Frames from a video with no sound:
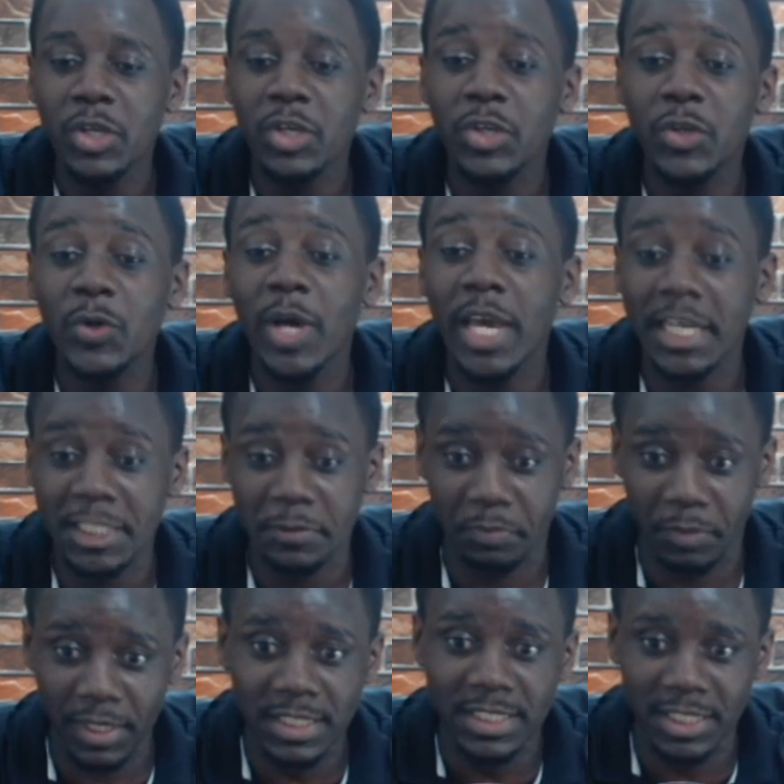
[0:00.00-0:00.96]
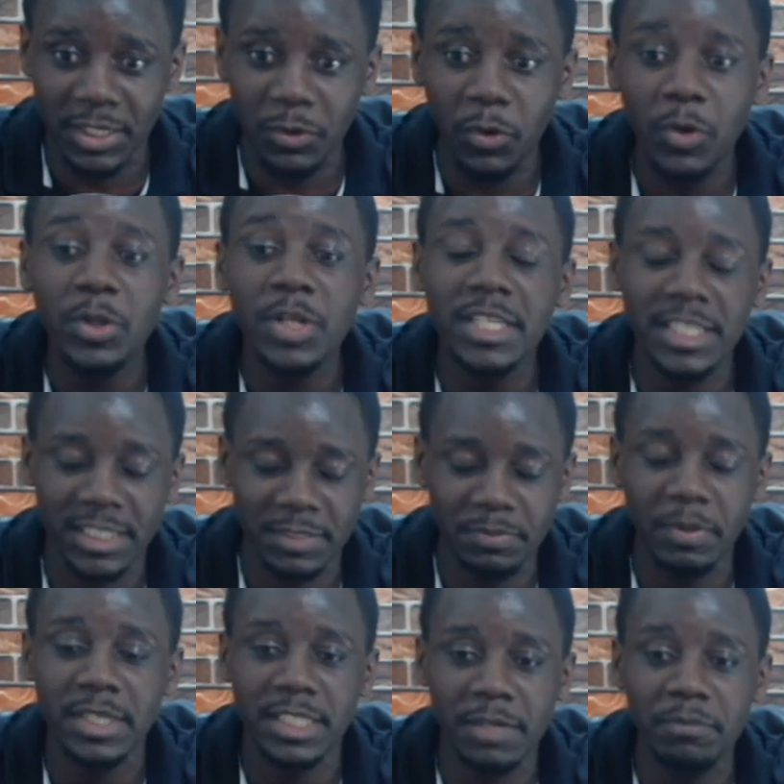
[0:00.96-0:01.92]
you expected or you least
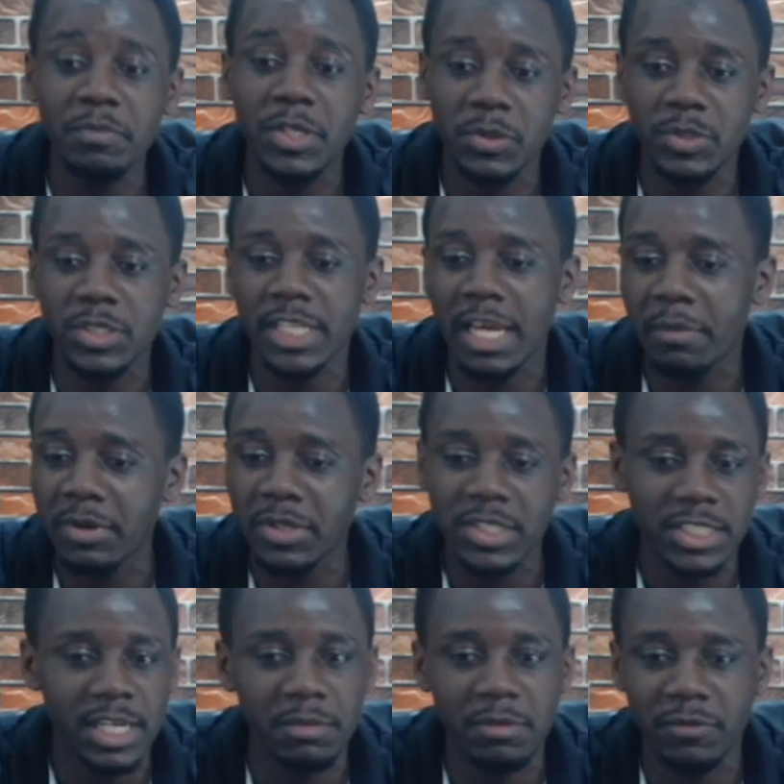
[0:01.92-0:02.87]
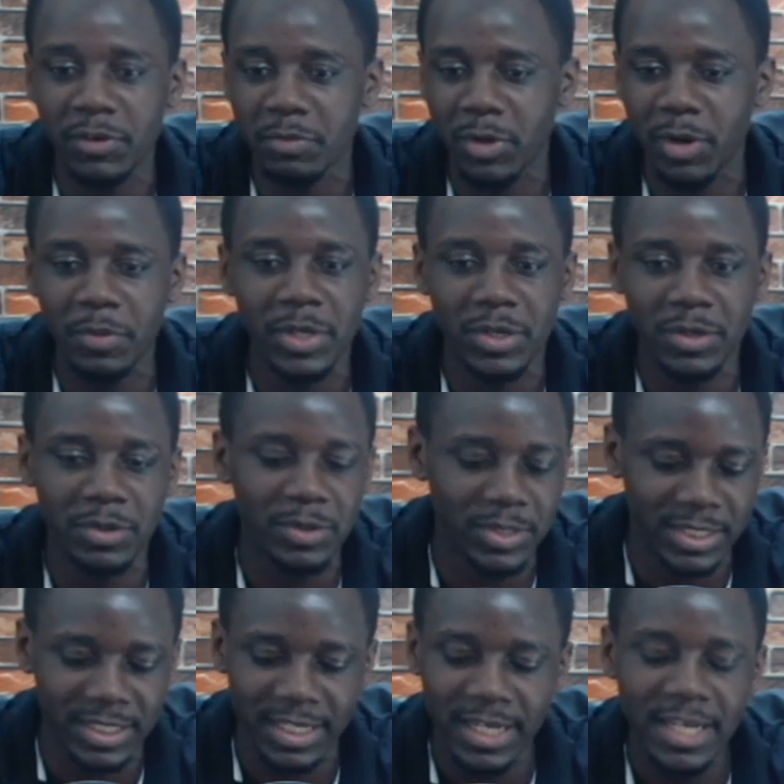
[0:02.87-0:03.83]
expected me to see about this game of football, because